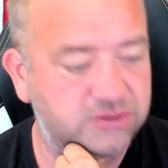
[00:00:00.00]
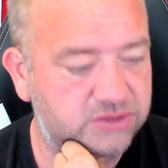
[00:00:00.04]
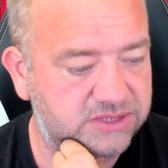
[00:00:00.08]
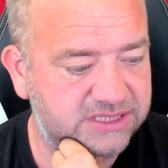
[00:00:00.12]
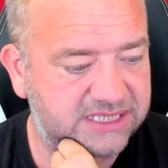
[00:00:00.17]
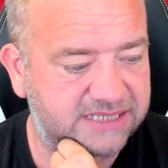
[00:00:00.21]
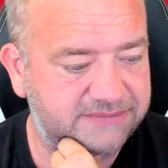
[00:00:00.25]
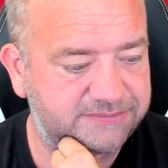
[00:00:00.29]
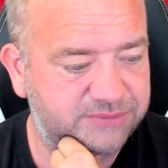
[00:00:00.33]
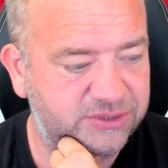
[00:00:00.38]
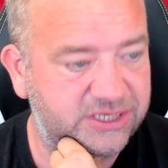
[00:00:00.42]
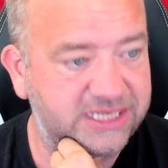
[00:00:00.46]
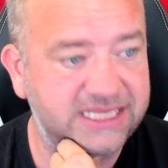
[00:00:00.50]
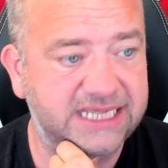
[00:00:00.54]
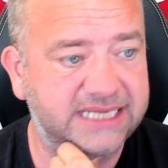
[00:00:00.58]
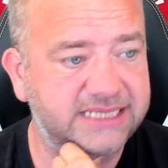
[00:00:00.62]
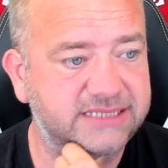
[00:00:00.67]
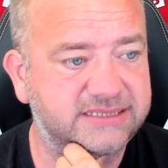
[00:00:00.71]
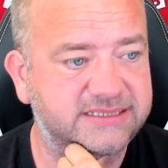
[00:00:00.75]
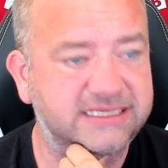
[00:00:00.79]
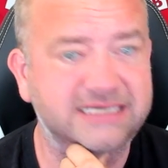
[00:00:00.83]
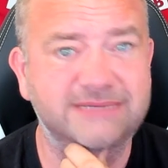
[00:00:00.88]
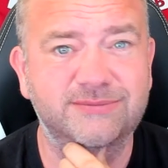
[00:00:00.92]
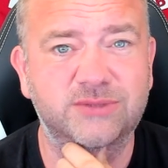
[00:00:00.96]
that. But he
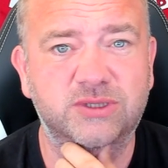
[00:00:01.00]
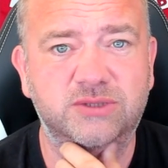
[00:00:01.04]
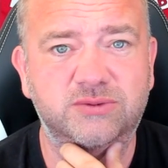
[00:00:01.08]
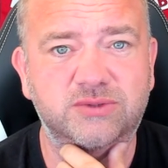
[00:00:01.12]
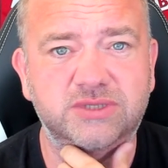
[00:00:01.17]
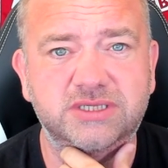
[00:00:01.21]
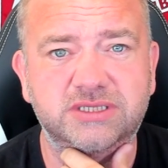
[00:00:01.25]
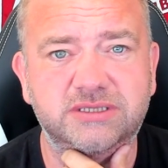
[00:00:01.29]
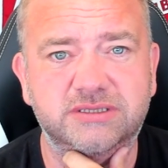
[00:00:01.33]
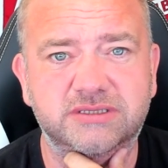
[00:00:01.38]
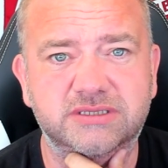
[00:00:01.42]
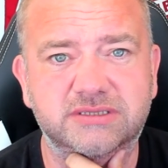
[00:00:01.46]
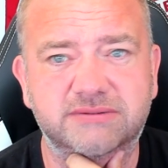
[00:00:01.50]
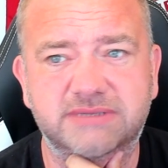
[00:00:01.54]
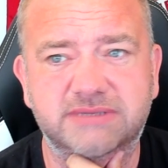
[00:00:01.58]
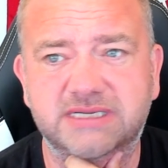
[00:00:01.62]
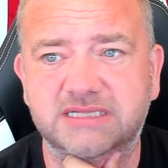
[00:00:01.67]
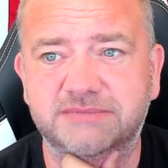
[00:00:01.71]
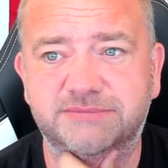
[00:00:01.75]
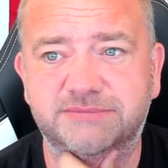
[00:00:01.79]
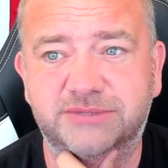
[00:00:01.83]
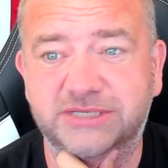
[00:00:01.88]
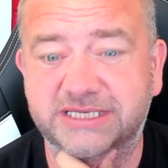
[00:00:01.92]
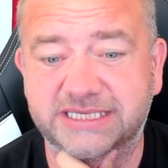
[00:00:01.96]
liked Timo Werner as
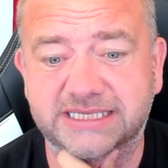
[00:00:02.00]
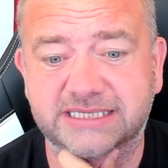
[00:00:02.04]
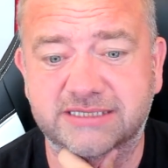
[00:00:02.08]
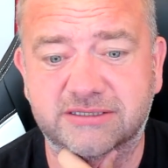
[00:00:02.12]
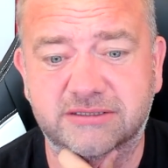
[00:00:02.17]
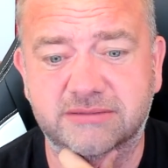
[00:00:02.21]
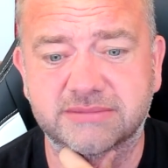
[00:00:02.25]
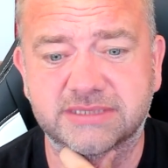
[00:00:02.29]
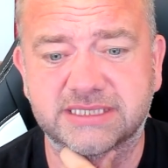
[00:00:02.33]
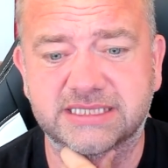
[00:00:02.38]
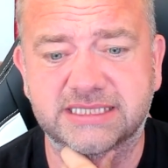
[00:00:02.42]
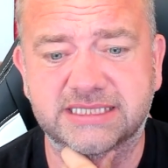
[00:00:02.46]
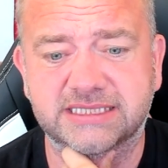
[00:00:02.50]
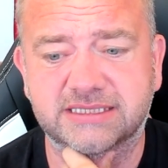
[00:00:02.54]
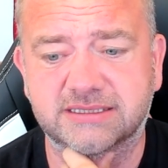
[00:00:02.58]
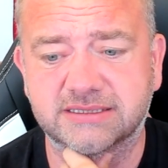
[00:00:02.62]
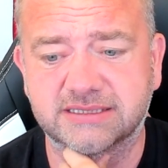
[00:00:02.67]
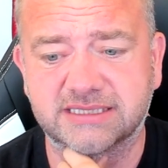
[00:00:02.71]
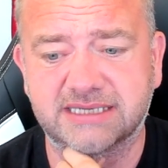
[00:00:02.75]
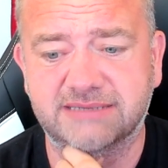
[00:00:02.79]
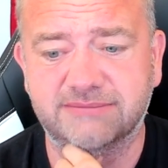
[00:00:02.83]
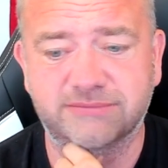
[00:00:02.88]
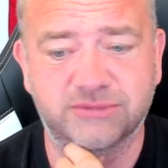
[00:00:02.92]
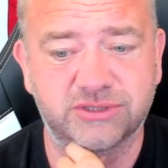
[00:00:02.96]
well, but he didn't come, did he?
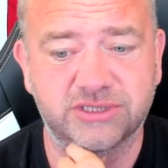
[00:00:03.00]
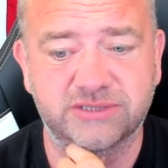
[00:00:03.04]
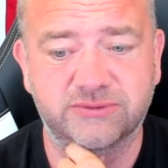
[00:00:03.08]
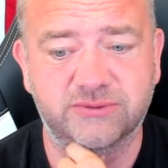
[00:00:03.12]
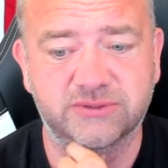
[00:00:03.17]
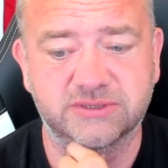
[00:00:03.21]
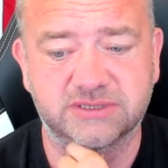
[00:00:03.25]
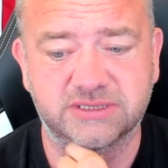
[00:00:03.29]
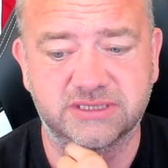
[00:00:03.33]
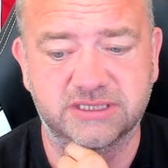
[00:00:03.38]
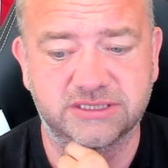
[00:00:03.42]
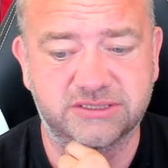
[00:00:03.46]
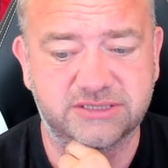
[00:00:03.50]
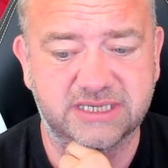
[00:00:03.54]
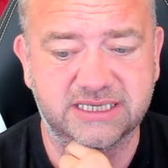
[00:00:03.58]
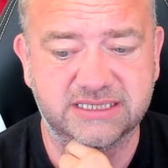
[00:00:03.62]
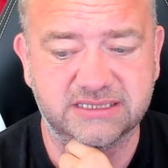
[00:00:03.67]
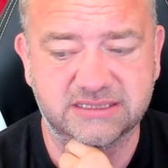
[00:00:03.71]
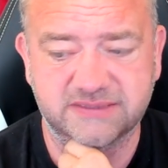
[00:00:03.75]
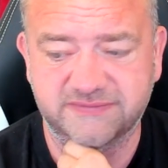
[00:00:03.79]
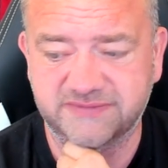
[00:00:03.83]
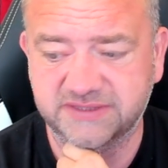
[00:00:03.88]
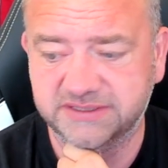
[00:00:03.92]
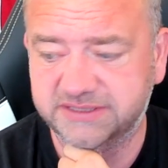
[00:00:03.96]
Because that money wasn't
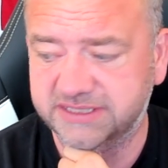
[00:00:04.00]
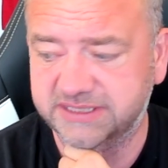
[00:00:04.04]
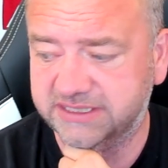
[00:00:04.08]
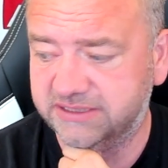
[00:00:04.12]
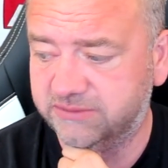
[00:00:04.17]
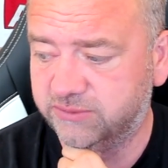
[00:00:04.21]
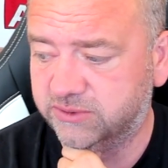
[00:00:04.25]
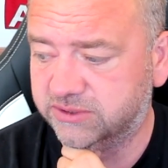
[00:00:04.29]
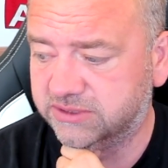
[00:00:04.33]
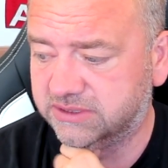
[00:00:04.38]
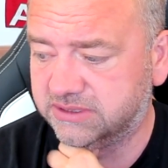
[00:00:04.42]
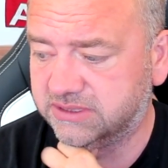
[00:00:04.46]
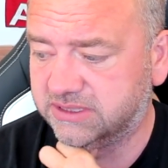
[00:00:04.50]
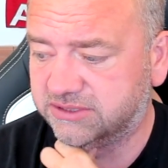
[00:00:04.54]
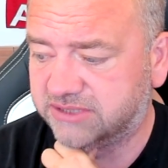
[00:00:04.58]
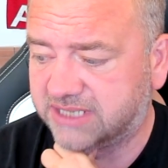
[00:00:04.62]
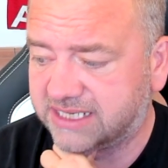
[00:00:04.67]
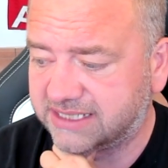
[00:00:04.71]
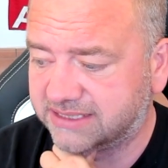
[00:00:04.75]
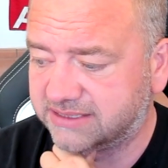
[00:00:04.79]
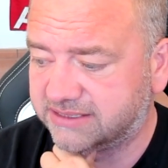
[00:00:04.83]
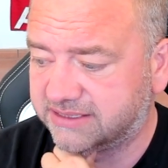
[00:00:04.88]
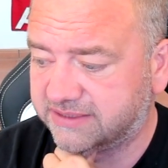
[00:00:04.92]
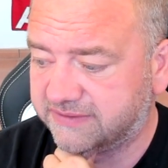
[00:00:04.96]
attractive. The deal wasn't
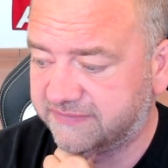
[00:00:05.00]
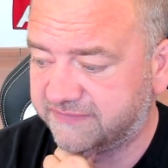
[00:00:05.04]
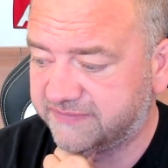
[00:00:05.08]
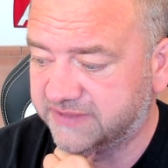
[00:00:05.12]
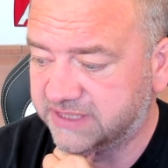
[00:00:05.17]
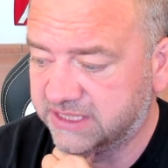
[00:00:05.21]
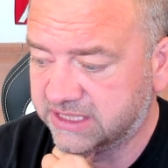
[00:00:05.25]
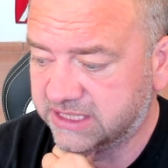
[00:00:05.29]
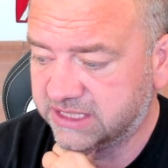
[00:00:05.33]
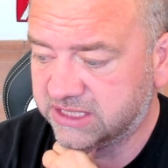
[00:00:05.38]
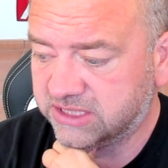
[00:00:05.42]
attractive.